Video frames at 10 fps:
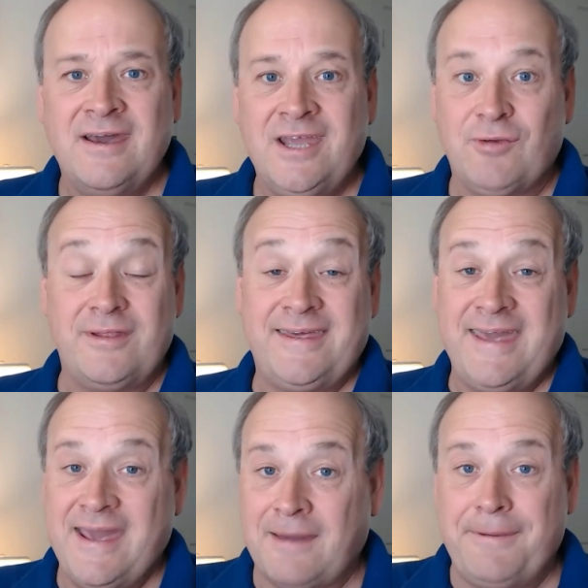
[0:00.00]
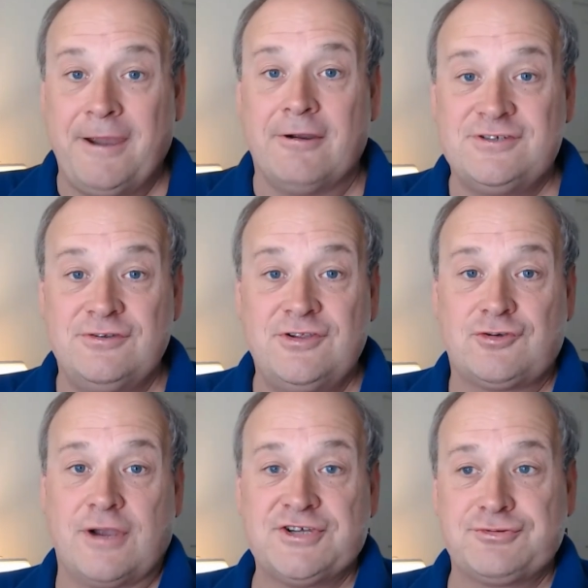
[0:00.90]
You really can't compare it to the
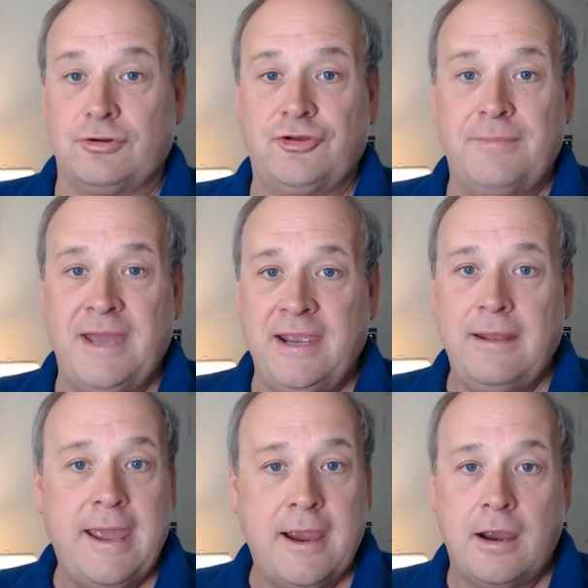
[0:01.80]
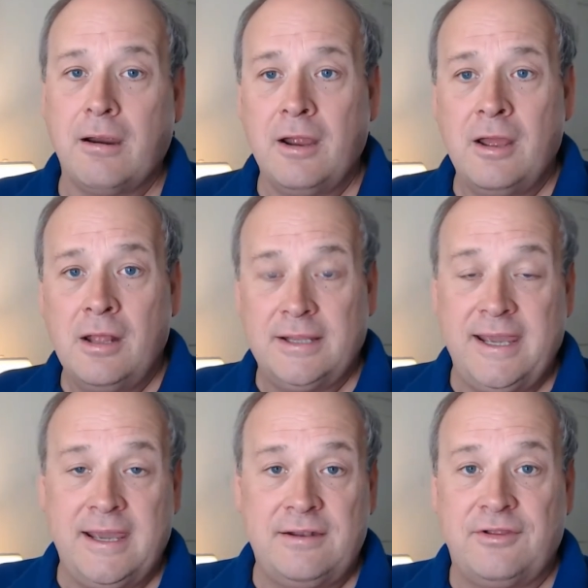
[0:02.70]
terrestrial domain, air,
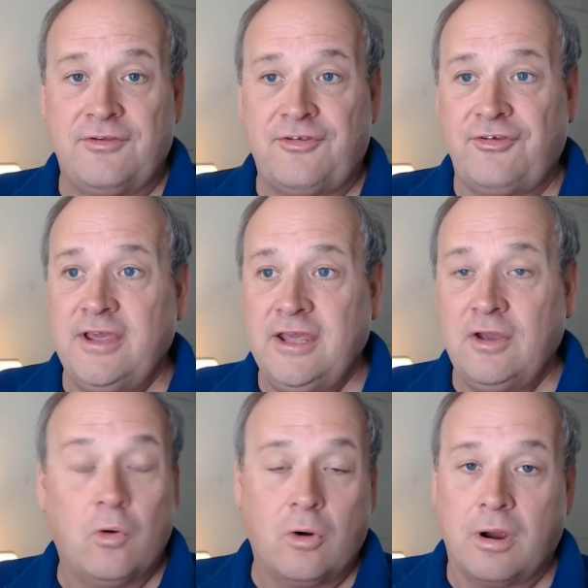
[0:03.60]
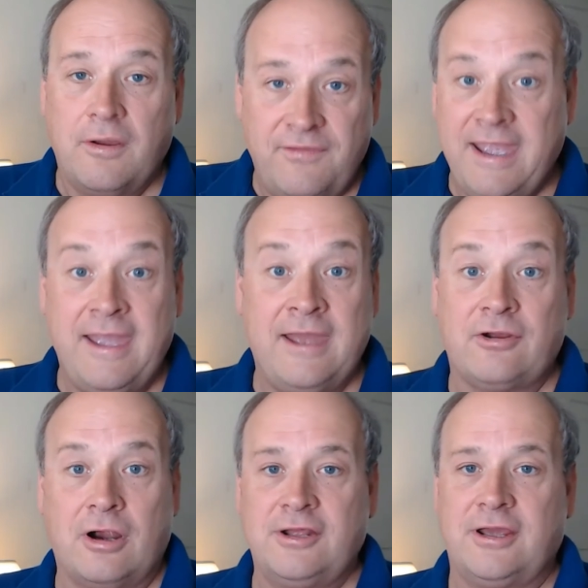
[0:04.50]
land, sea, or the
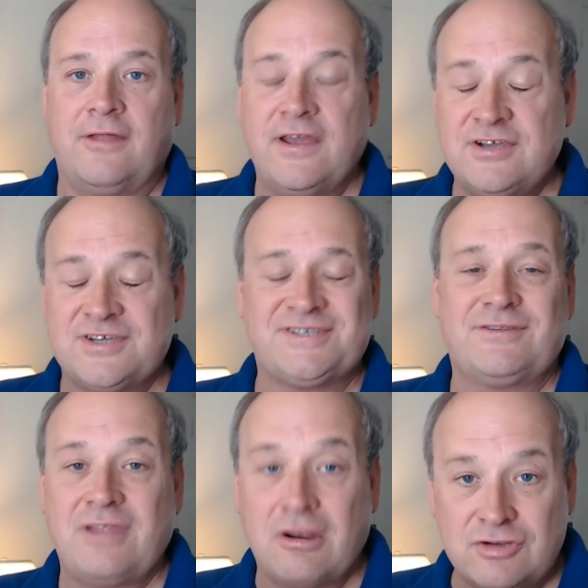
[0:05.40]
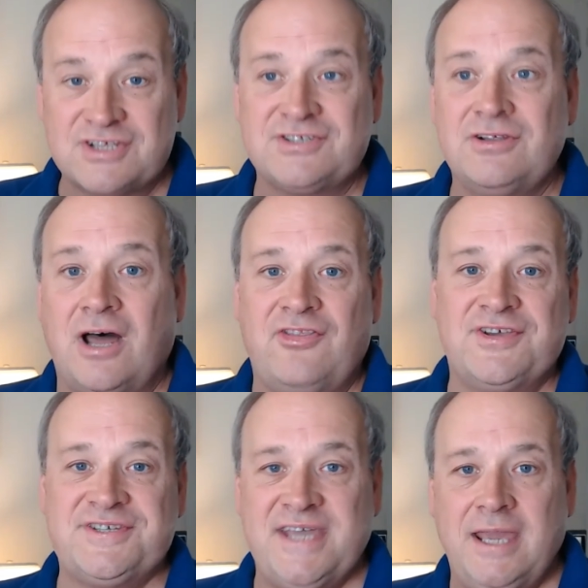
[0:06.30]
Antarctica. They're just not the
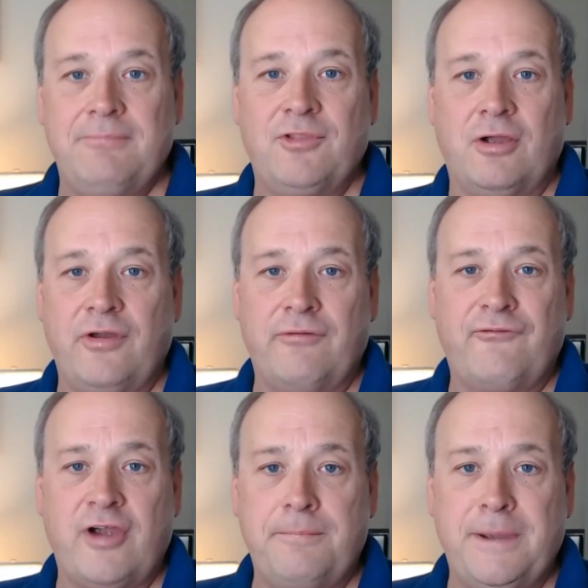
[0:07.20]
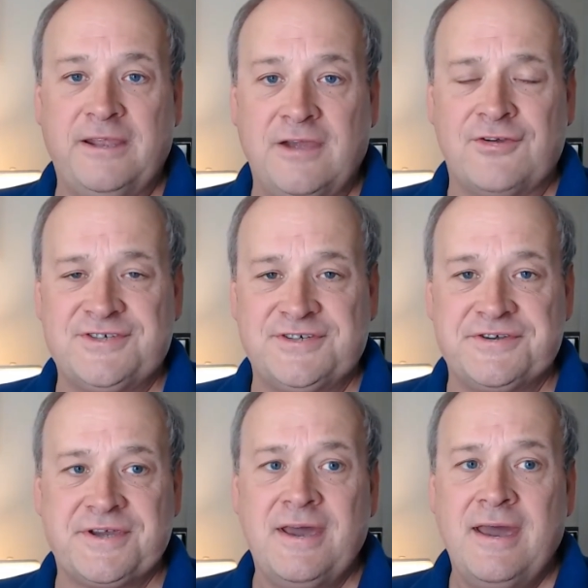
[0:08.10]
same. They're very big
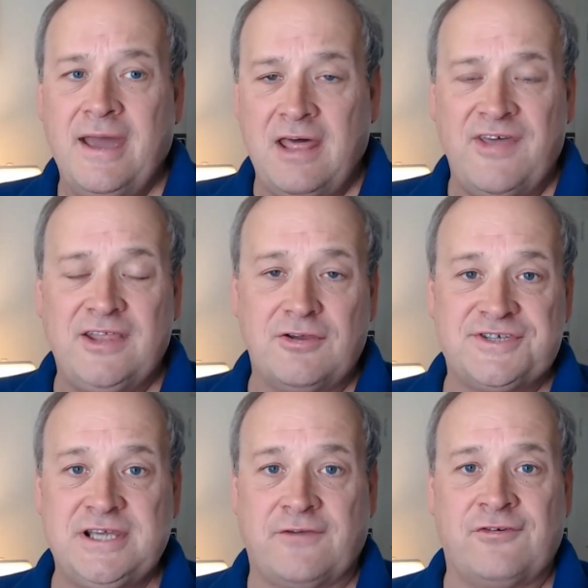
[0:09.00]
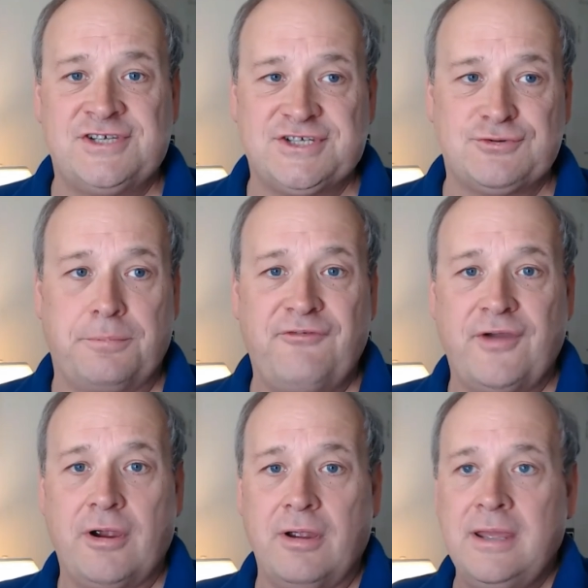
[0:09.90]
differences. And I think those differences will be
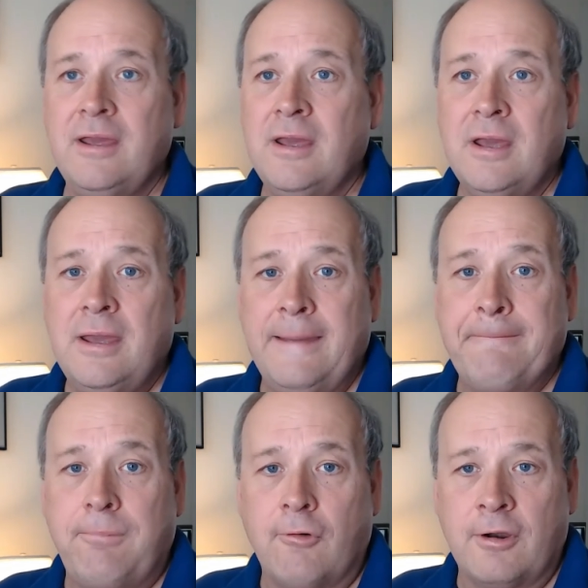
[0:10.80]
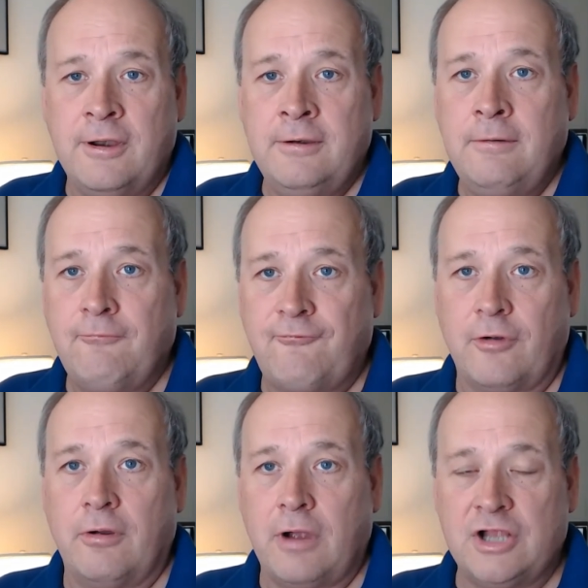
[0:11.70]
very important
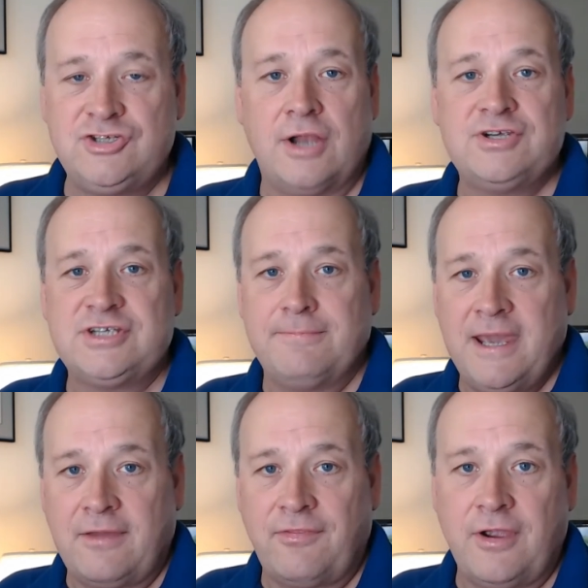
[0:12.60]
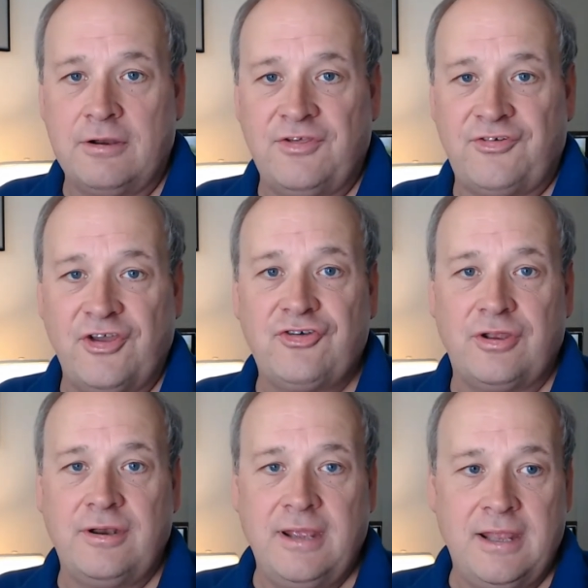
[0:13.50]
for a judge to make their
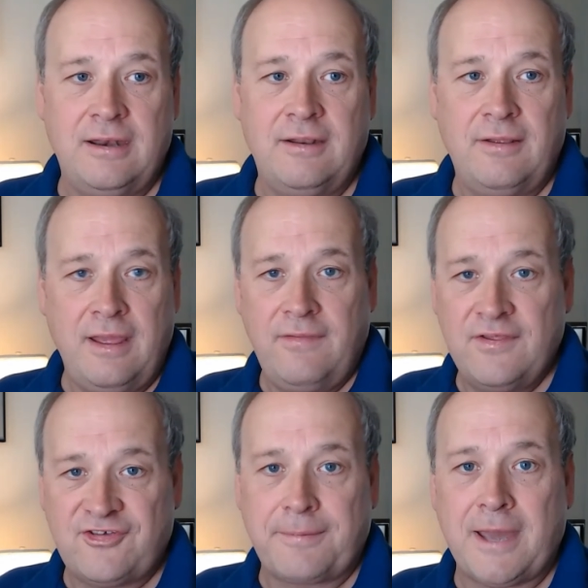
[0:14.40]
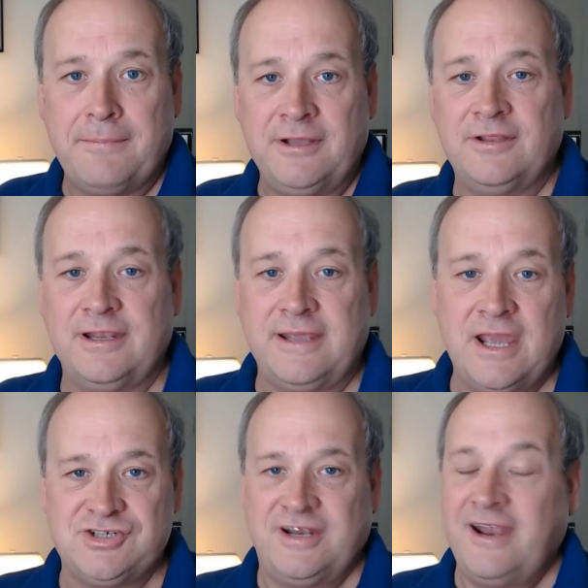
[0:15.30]
decision in this upcoming
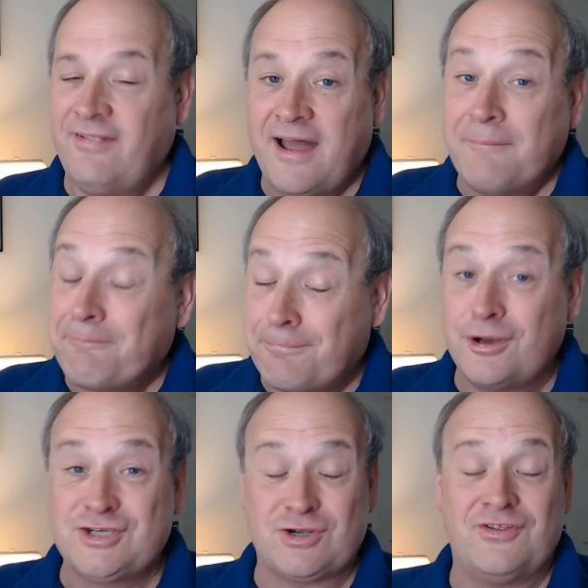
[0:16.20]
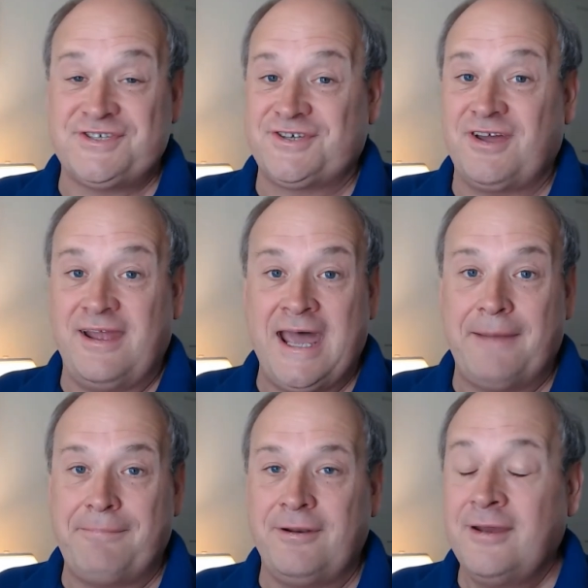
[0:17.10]
litigation. And I'm pretty sure this is going to
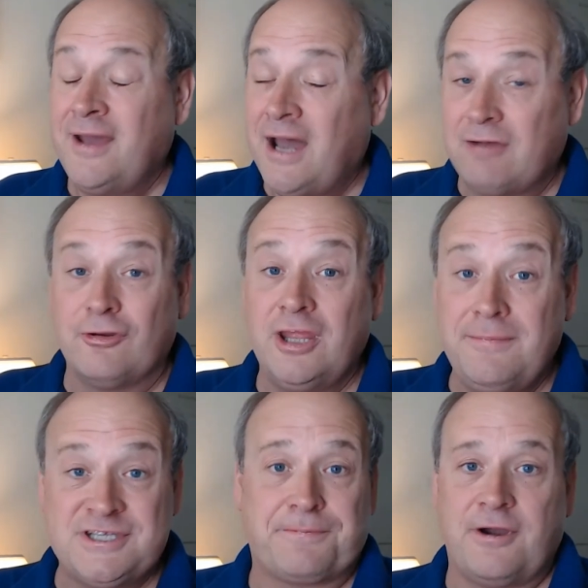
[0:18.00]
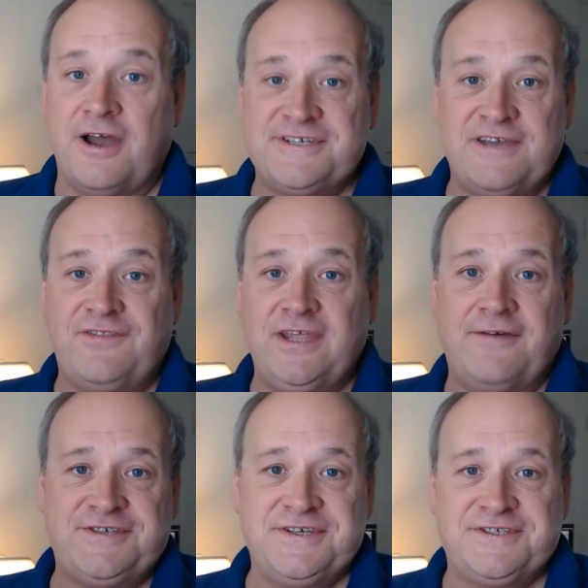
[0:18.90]
happen. I'd really be surprised if the
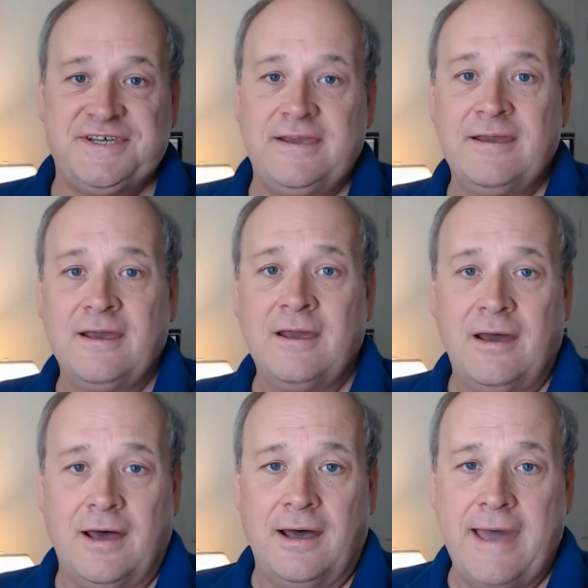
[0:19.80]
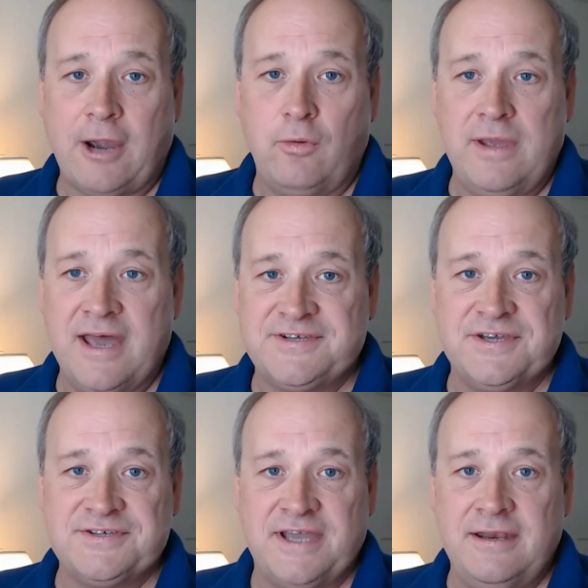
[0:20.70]
FCC
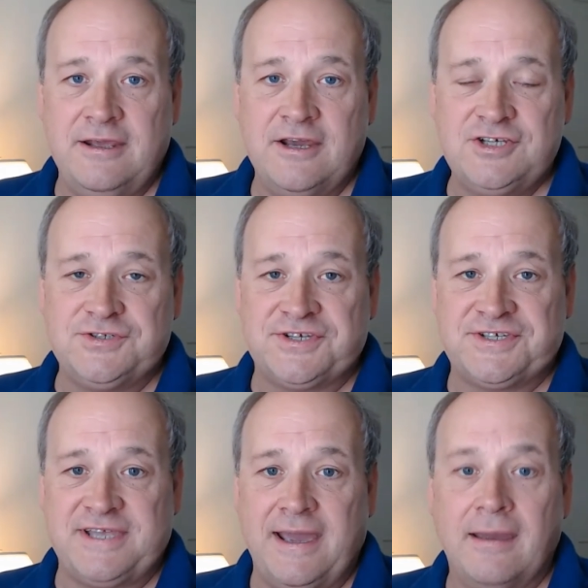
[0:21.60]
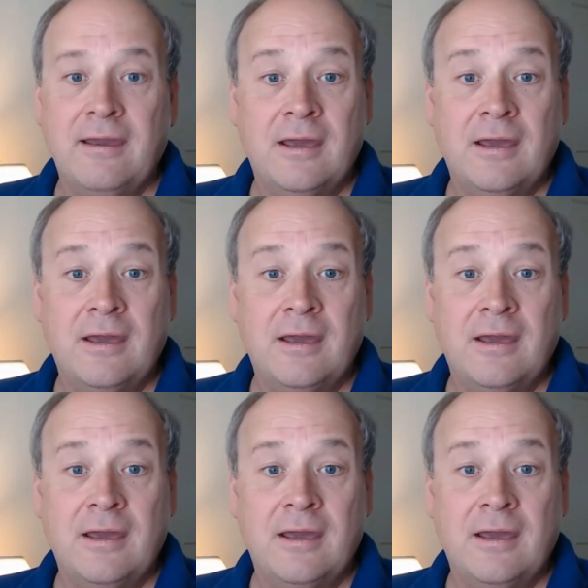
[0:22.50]
acquiesces and issues a stay.